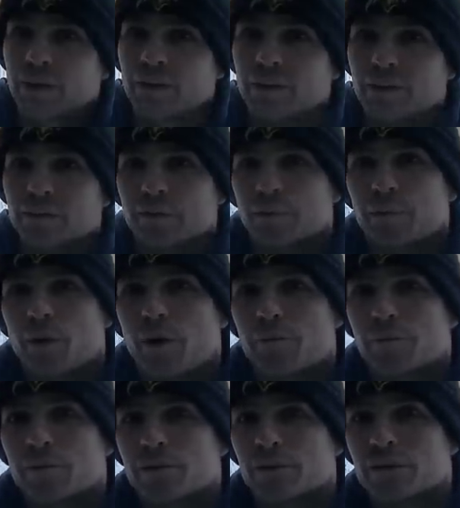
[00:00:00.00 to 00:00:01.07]
a different
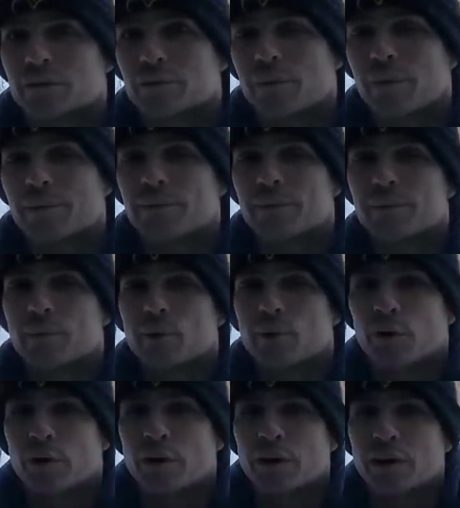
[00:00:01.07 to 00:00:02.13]
property that's maybe
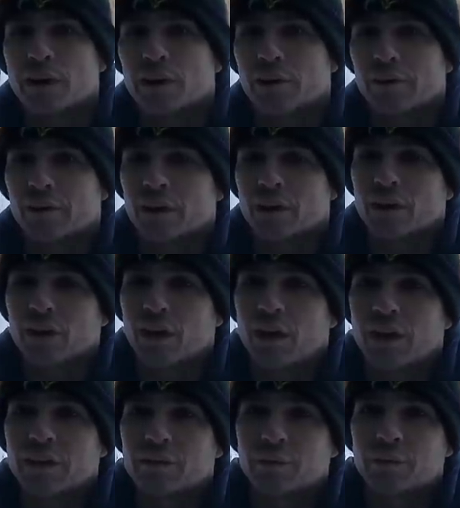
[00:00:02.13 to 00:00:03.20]
more in an area
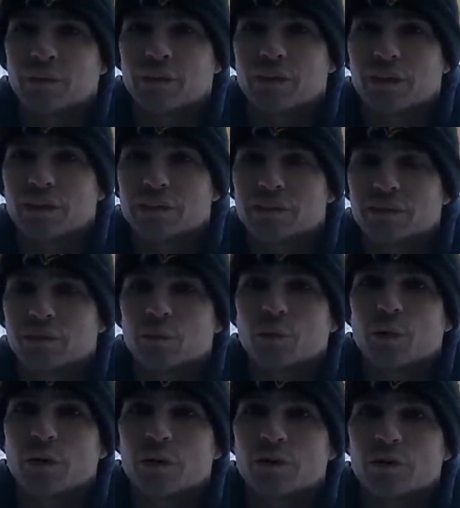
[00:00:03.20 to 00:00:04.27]
aligned with the things that you
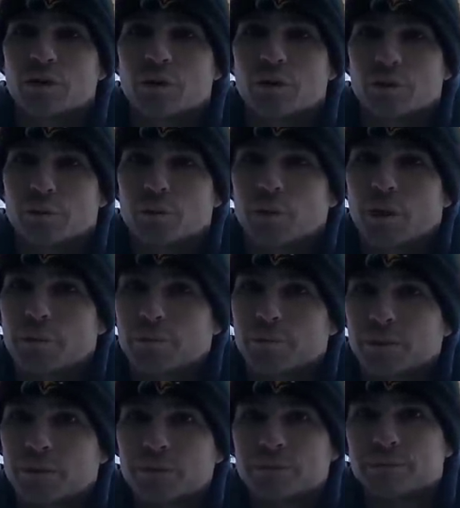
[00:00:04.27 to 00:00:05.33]
want to do on your
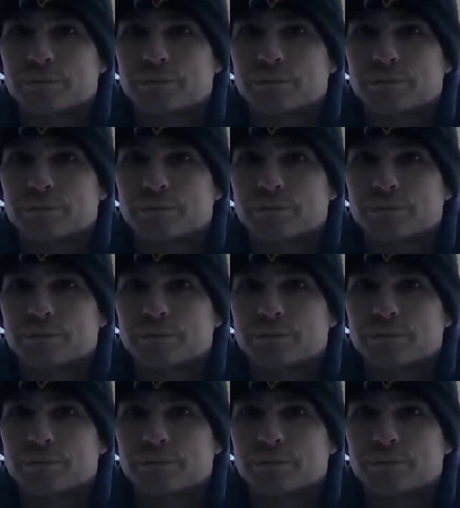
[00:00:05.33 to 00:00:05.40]
property.